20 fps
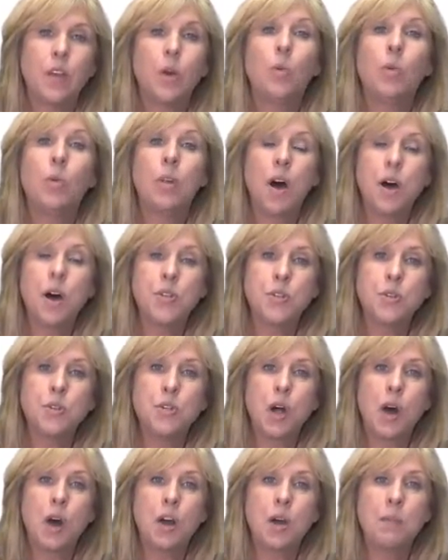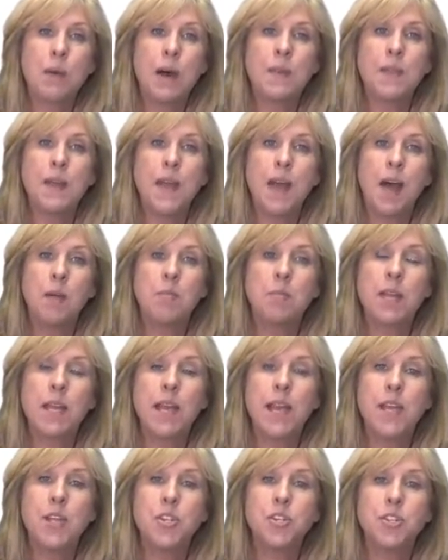We'll also talk about the
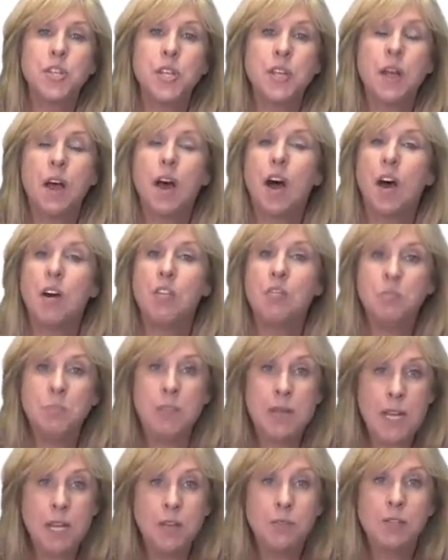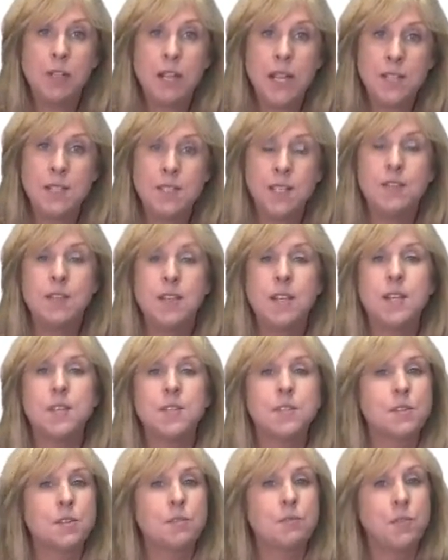application of meaningful
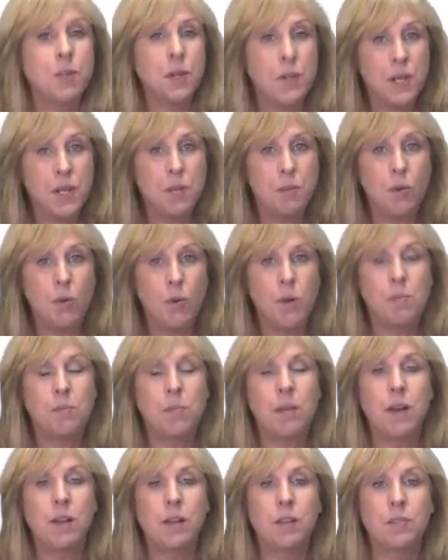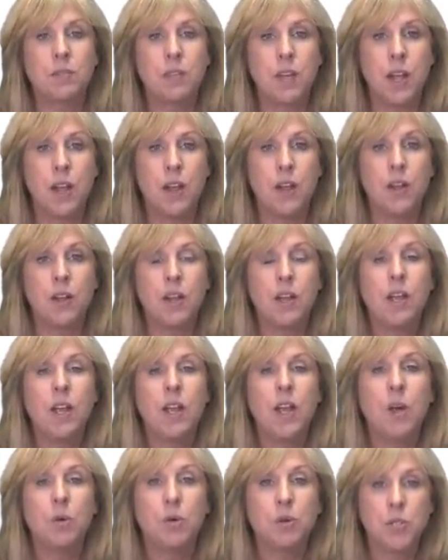activities as a very important model of care,
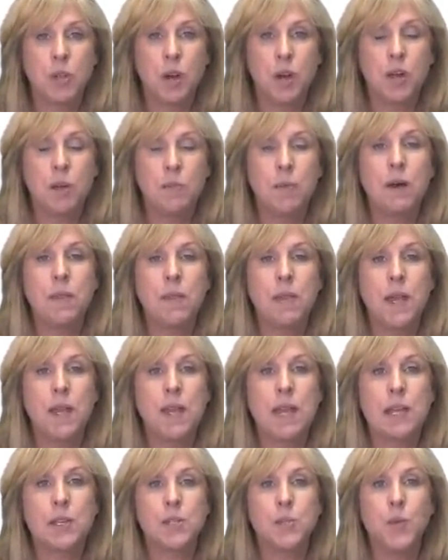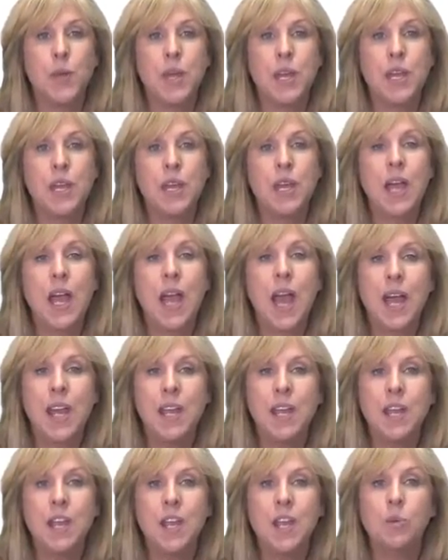and we'll talk about that next week. And
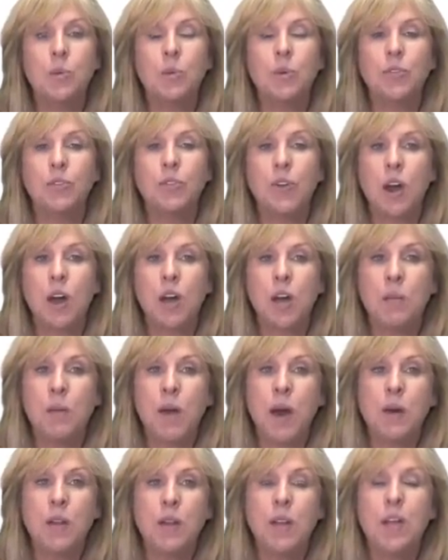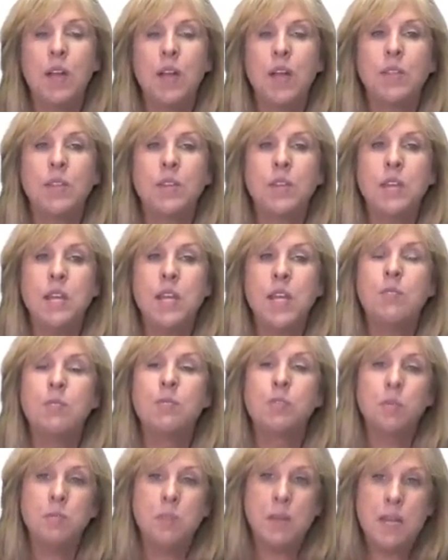here we'll talk about the need
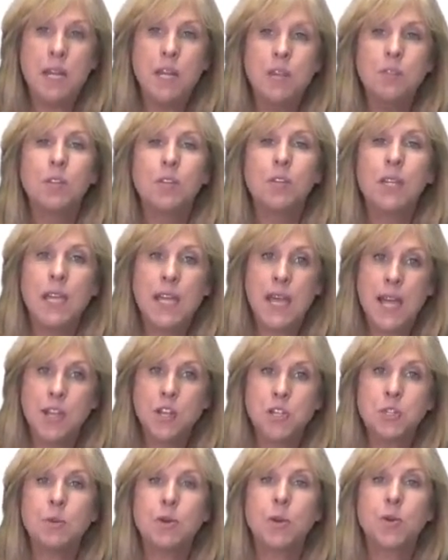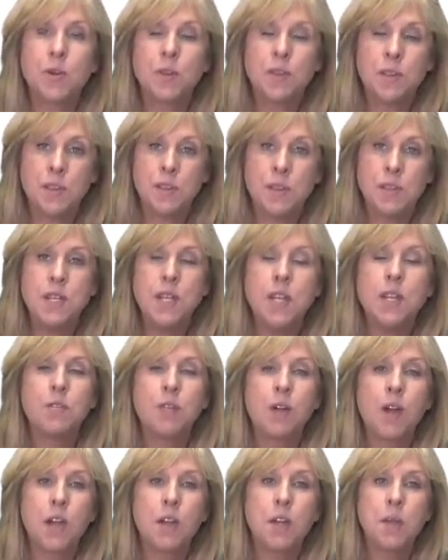for meaningful engagement, or the need
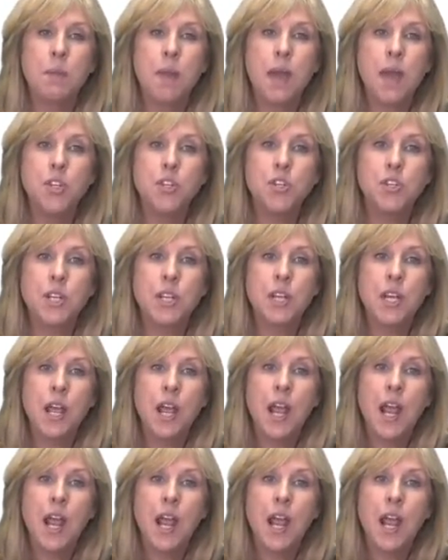for occupation,